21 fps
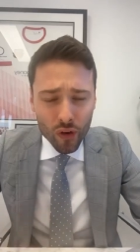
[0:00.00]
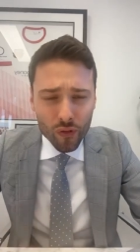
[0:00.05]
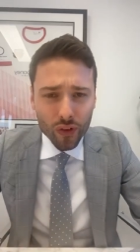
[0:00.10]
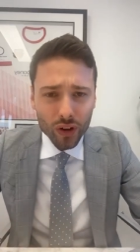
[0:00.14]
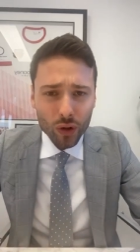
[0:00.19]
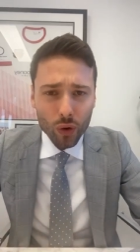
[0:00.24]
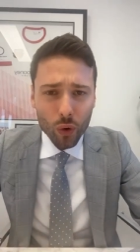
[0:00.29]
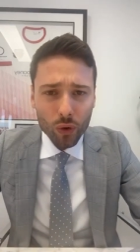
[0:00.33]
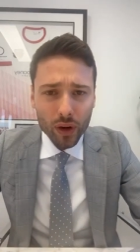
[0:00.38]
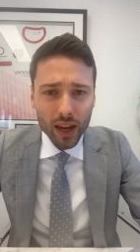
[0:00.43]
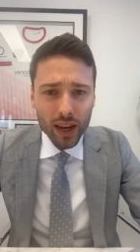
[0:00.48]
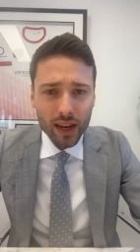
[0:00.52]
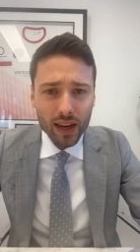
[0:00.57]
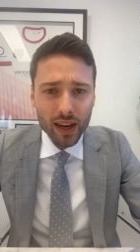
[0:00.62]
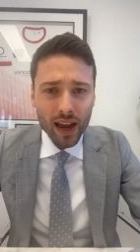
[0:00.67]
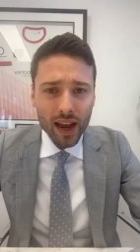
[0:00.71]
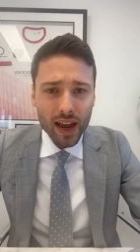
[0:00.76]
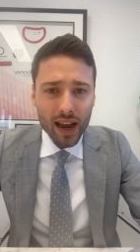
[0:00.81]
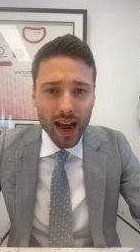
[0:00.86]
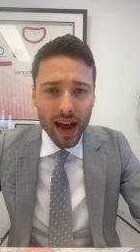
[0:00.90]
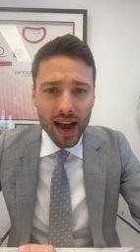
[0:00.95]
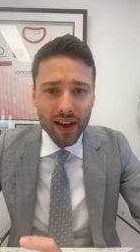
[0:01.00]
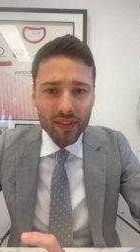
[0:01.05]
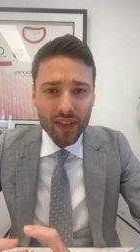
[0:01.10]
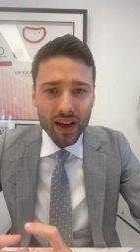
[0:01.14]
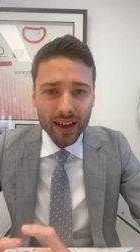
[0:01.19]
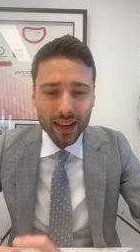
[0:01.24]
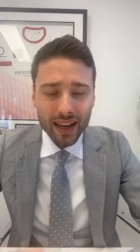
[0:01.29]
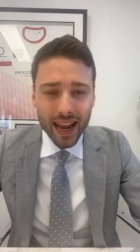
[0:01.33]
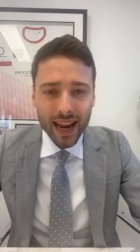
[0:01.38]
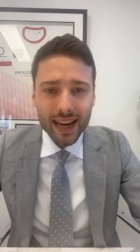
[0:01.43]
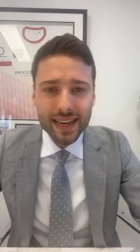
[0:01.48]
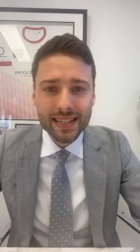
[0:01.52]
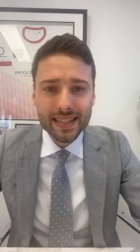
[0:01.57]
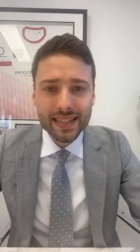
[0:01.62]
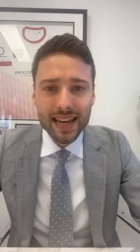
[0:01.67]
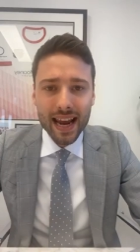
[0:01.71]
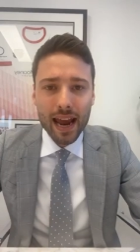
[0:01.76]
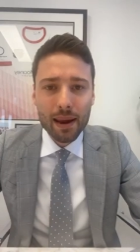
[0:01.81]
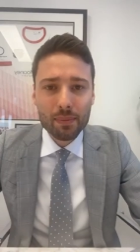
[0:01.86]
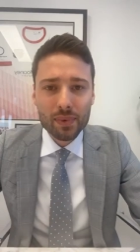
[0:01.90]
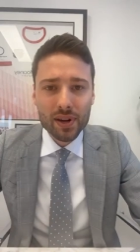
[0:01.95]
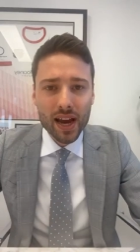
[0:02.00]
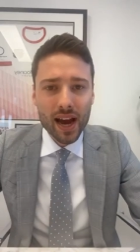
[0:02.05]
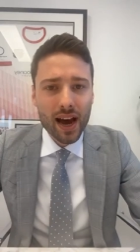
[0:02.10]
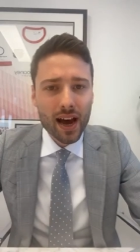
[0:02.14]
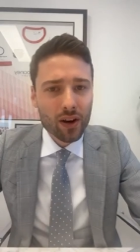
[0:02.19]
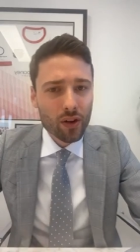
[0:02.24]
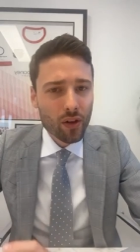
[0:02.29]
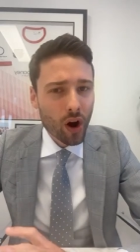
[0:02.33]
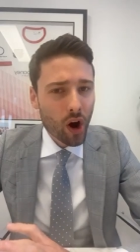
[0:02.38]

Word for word: overlooking uh, the landscape yard.